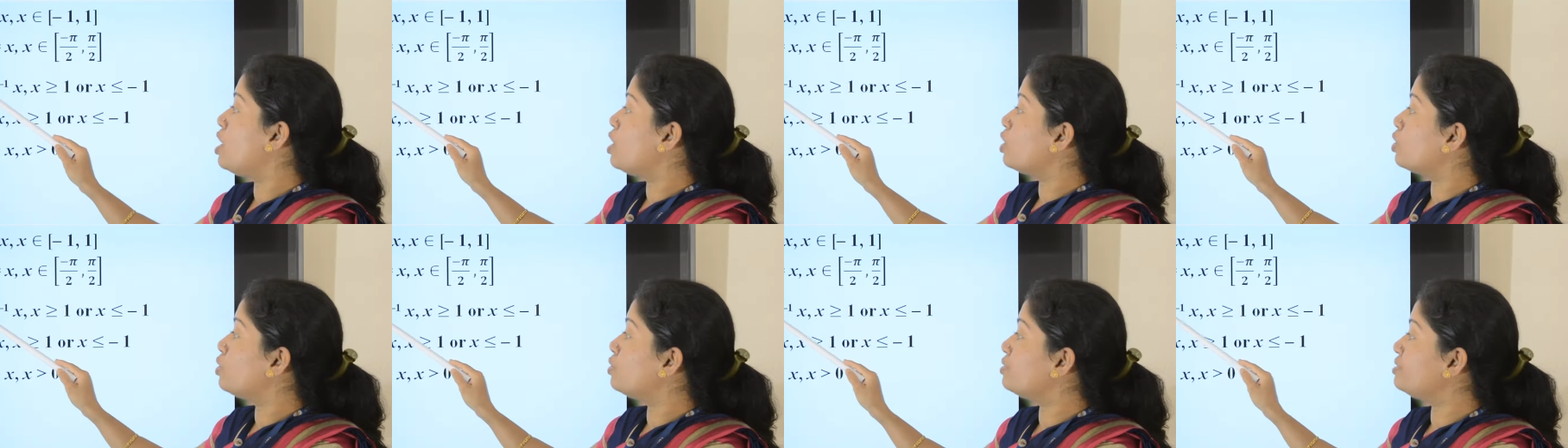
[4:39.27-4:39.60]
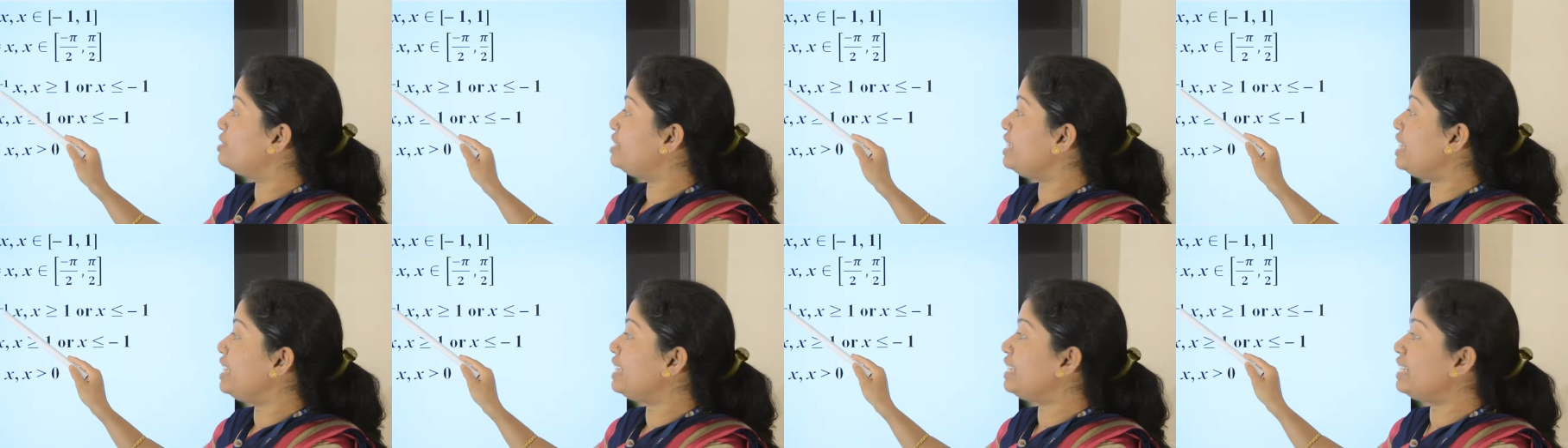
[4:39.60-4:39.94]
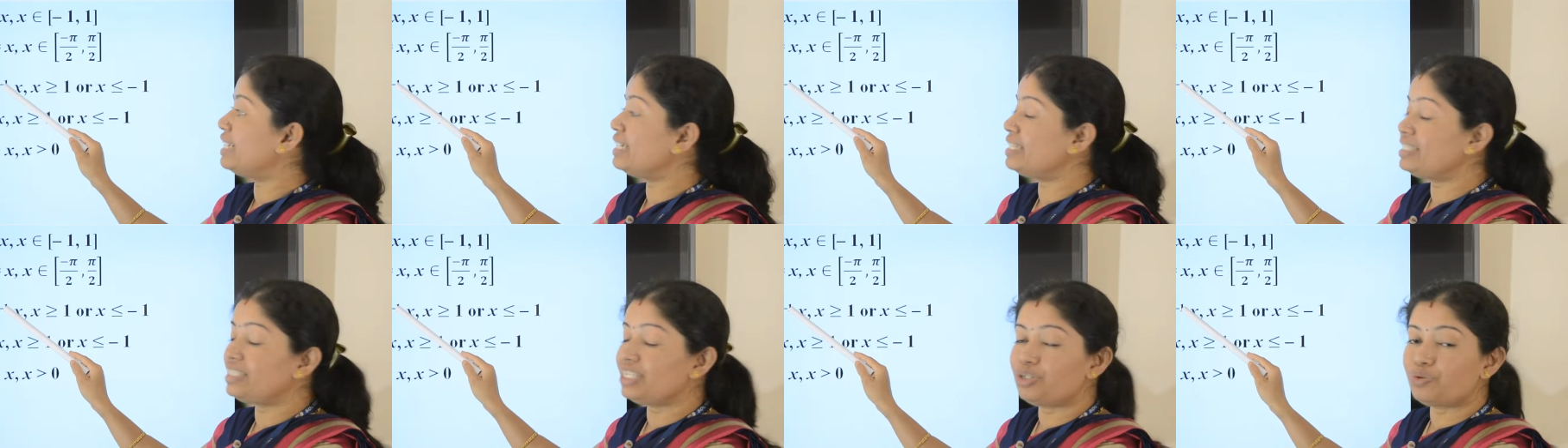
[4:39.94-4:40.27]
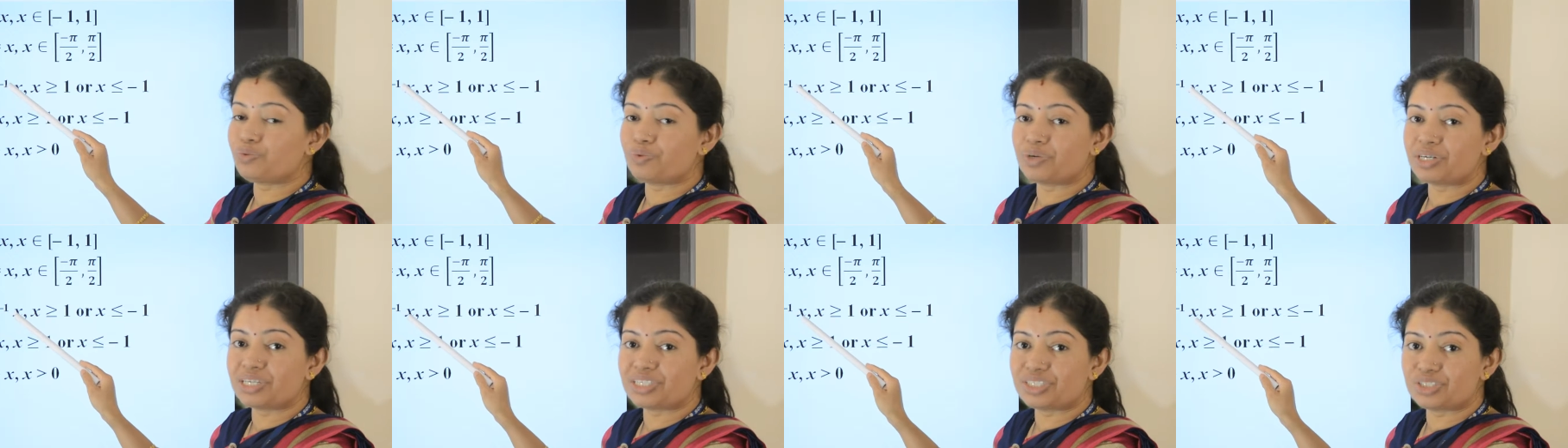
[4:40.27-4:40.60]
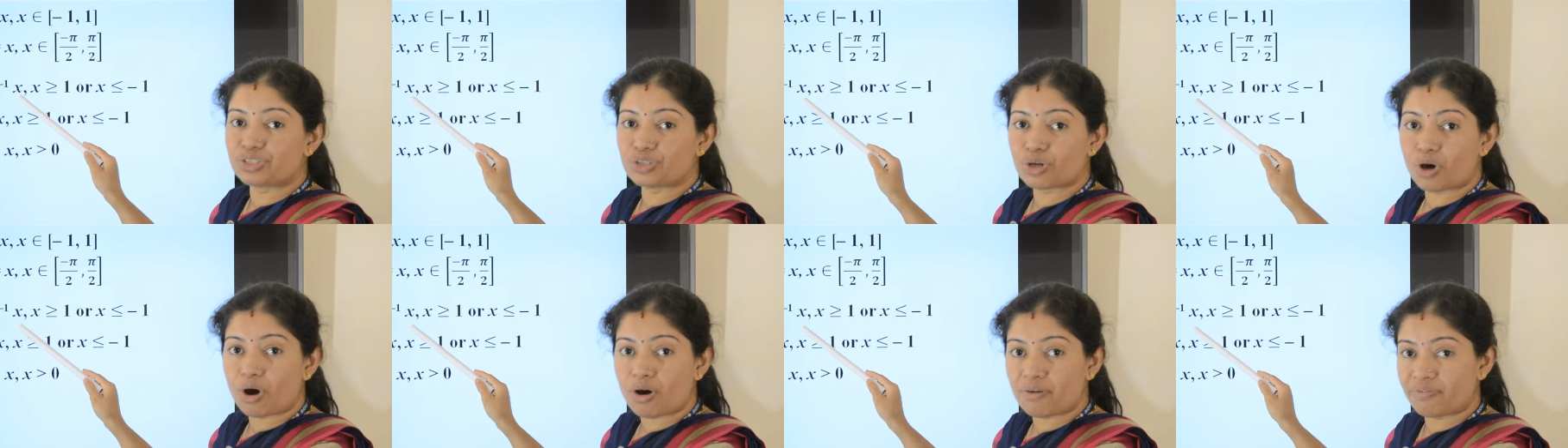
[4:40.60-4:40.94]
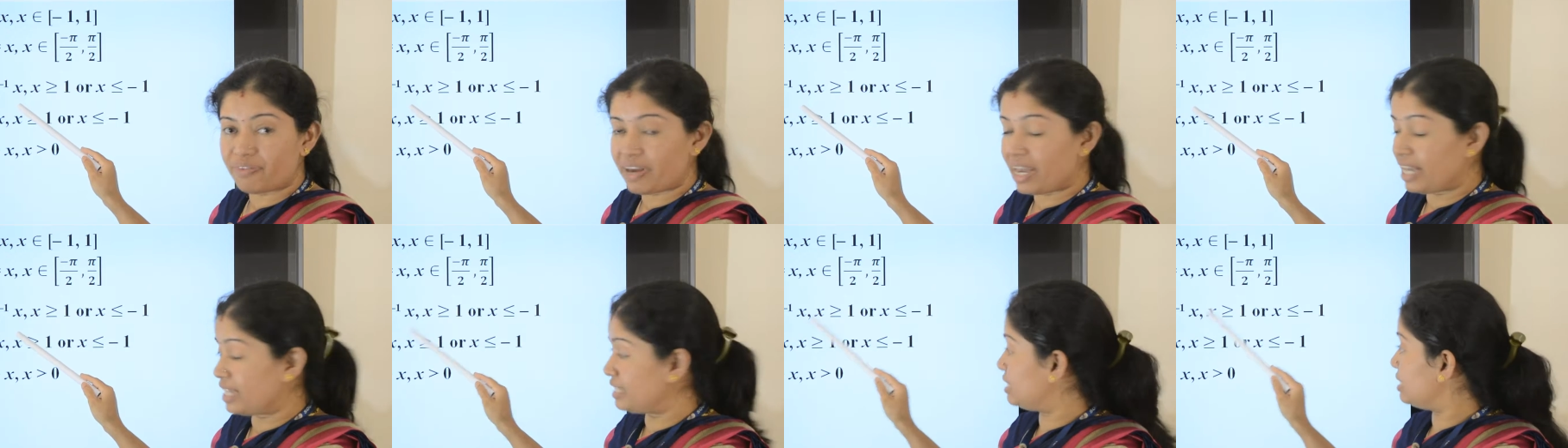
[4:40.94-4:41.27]
cosecant inverse of
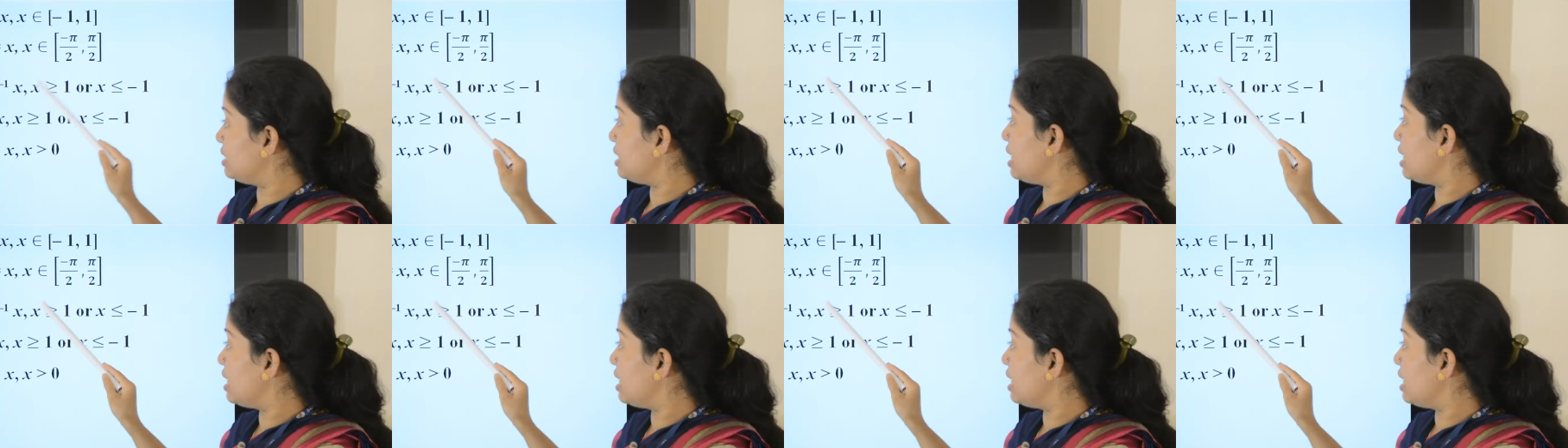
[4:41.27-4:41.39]
x